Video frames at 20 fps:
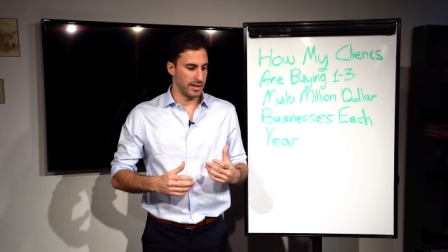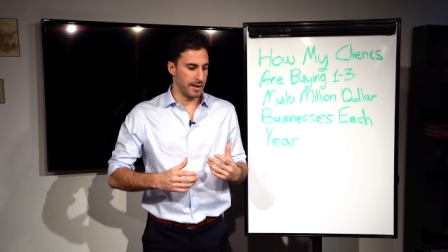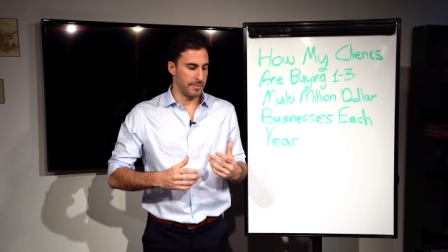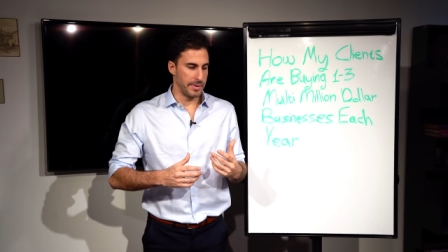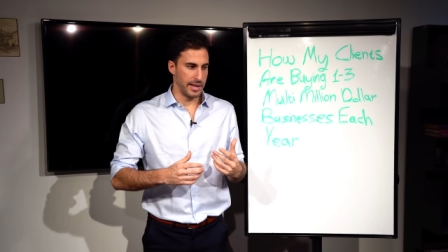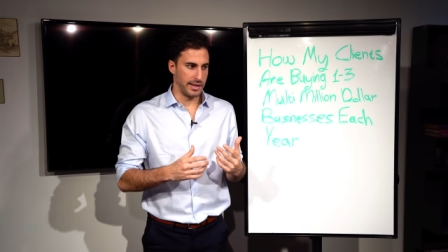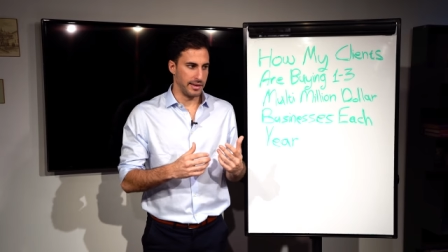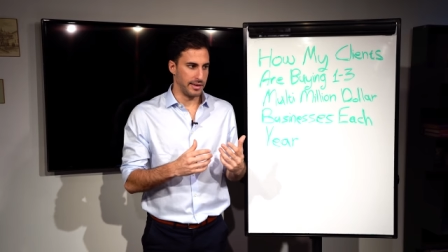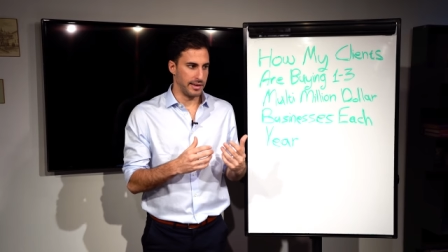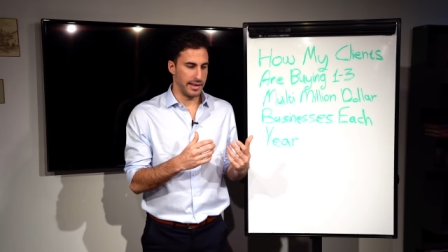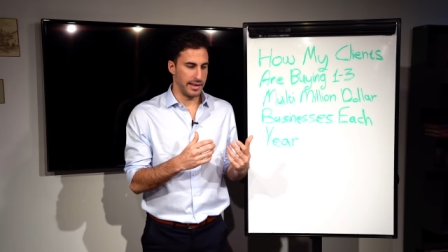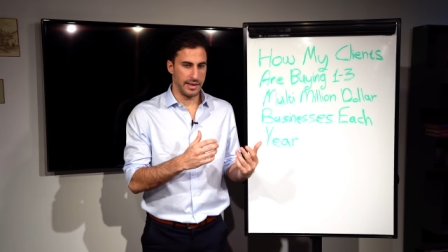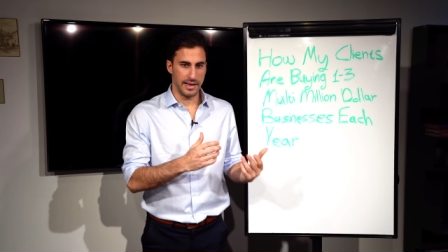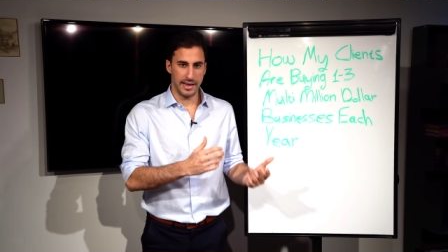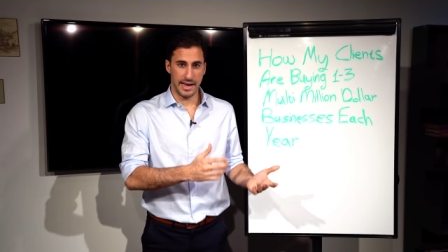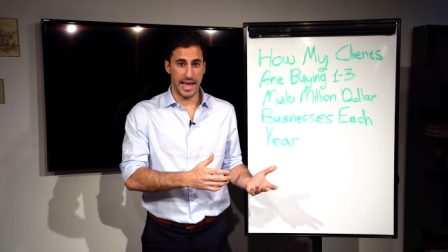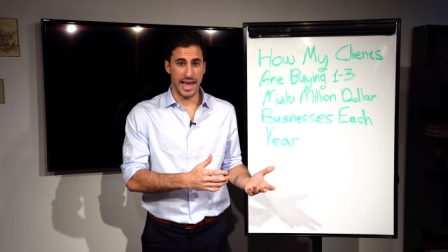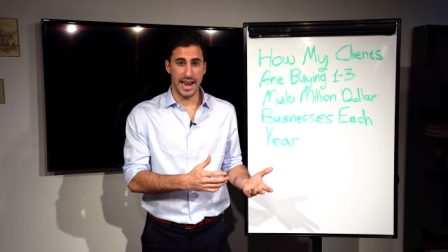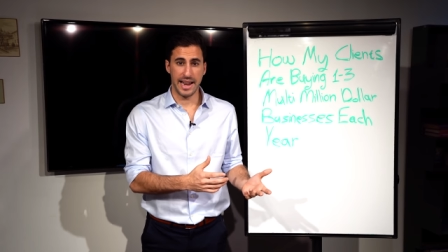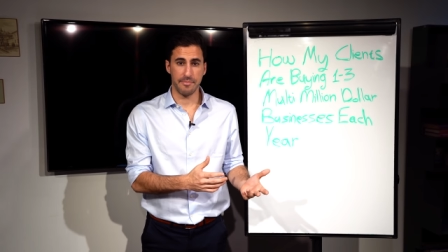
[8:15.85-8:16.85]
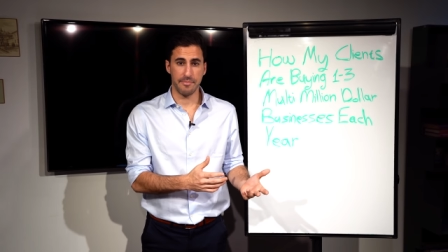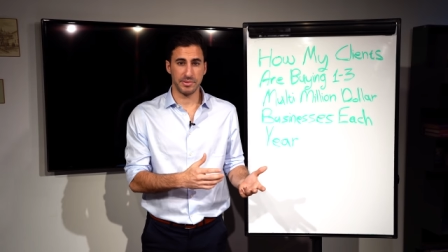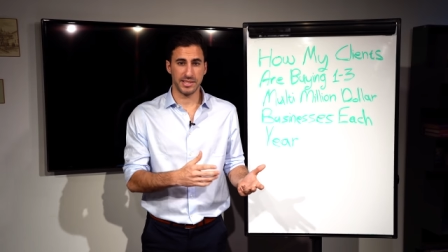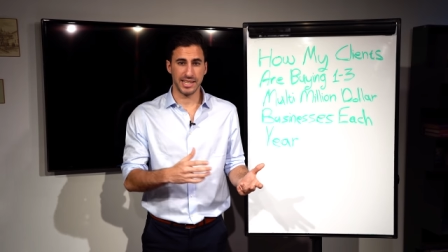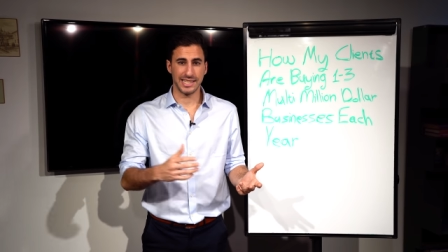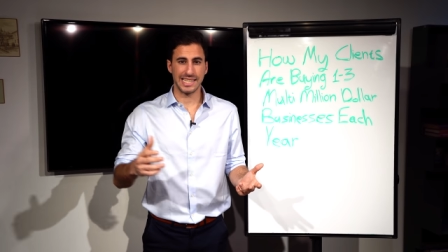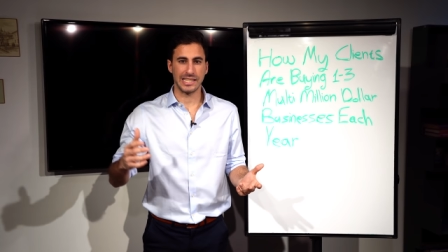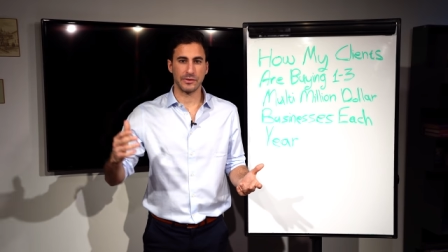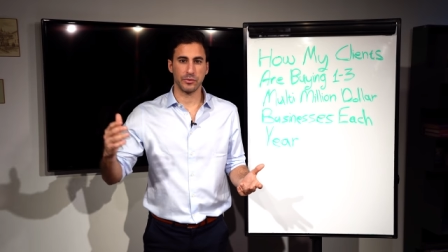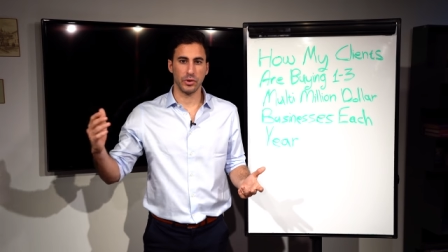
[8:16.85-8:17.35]
I mean, I had a
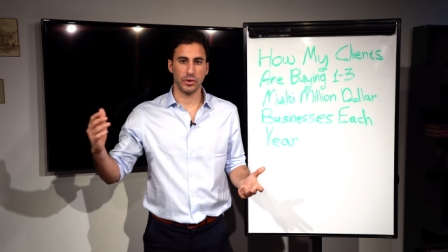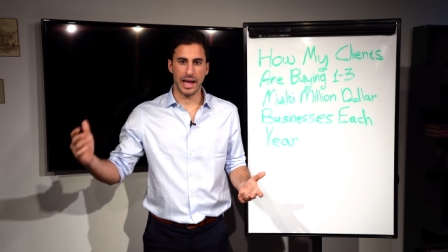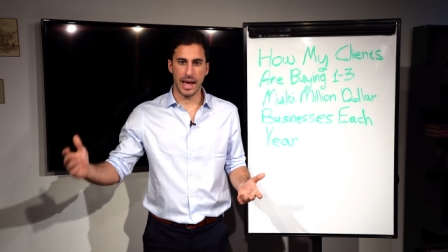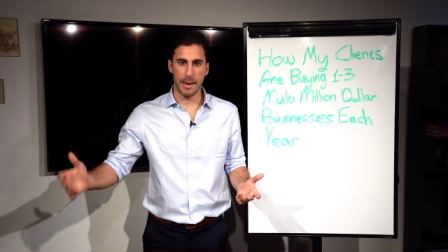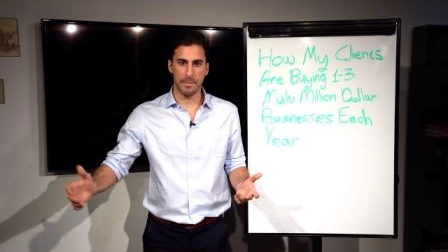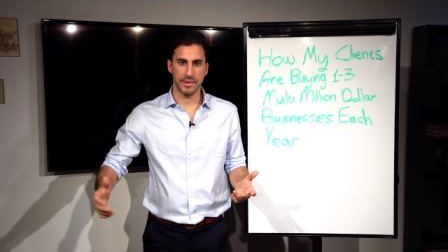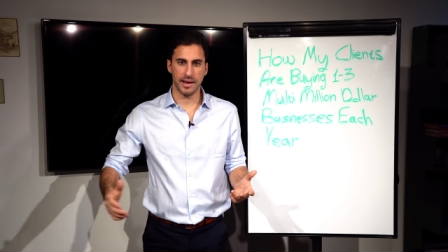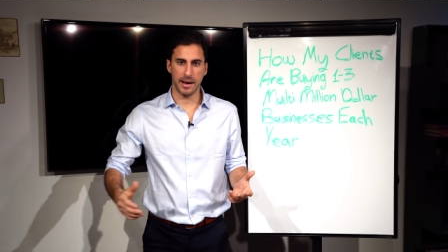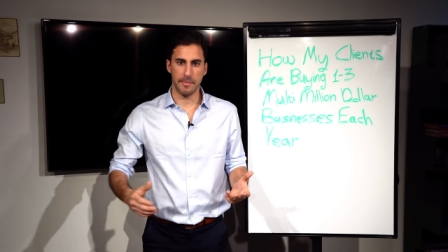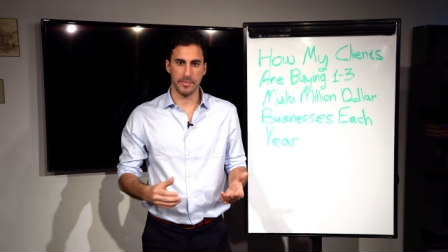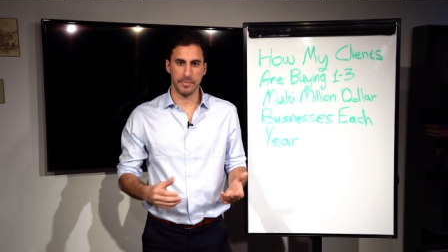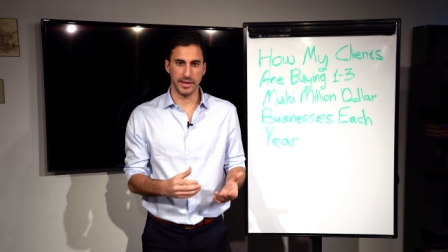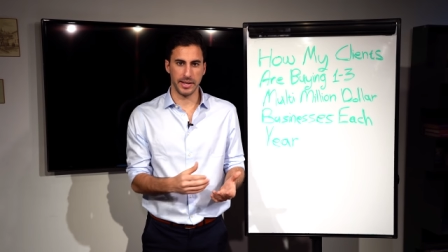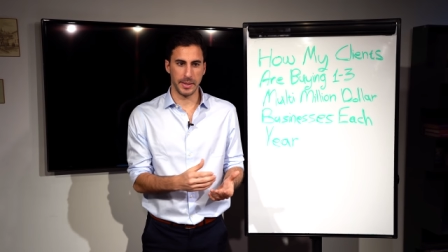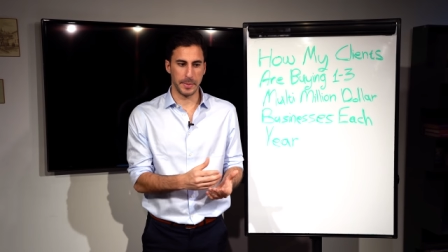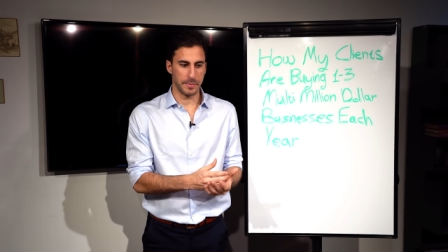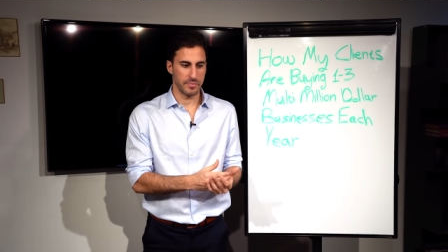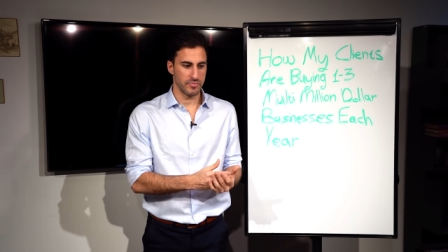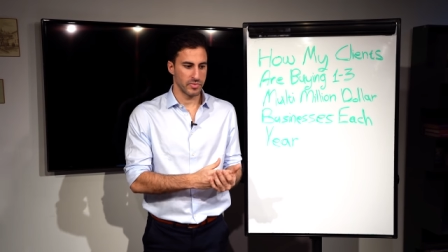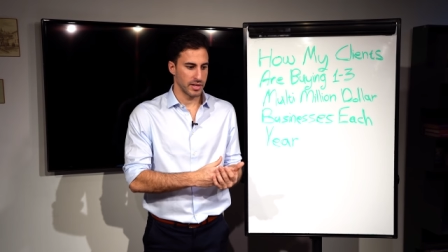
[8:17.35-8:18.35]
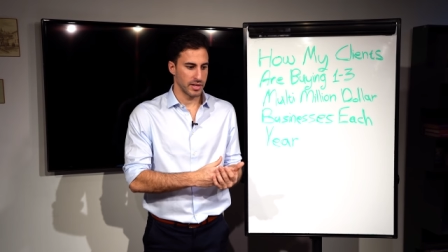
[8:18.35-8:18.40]
successful app company.